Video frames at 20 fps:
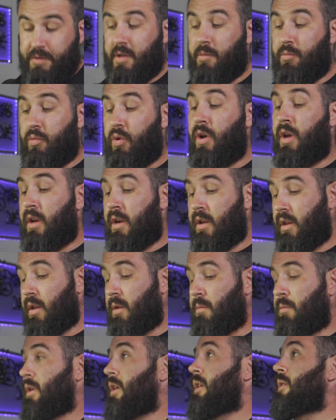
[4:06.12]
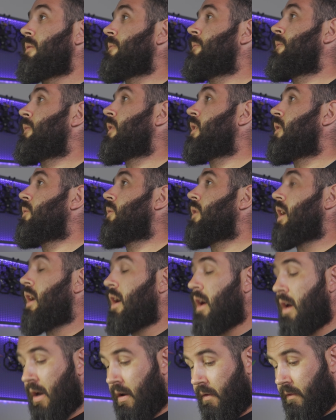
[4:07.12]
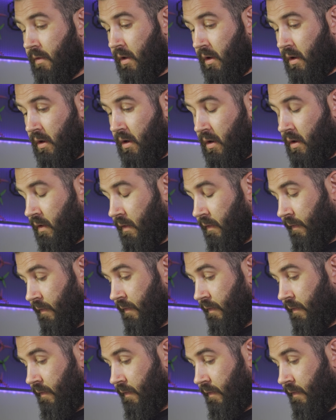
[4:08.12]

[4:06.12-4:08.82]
the brain a little bit. We have the